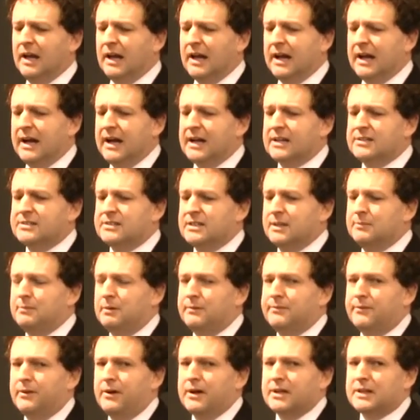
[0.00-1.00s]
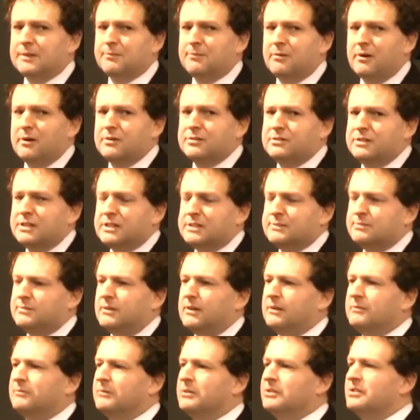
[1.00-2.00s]
uh, simplifying the process
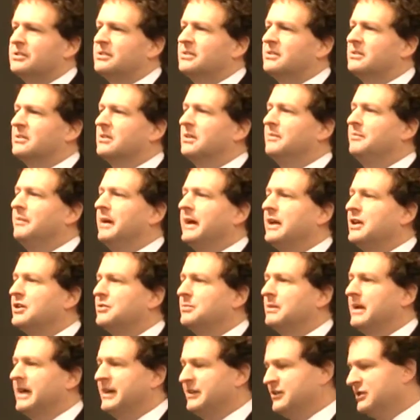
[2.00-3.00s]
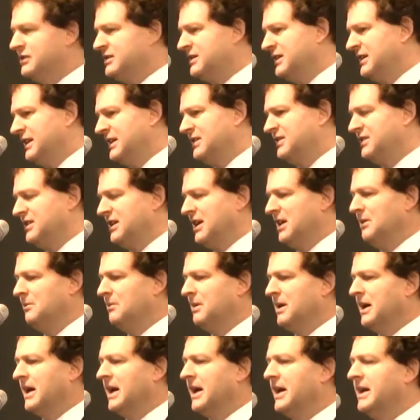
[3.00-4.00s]
by which the management agency, that's the N
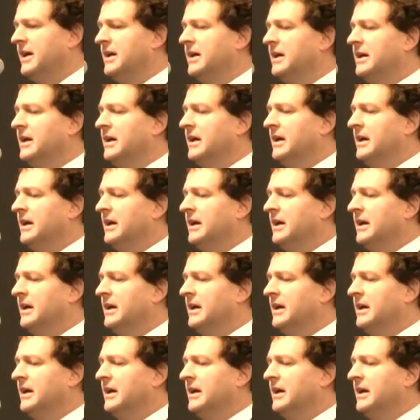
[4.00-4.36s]
B A,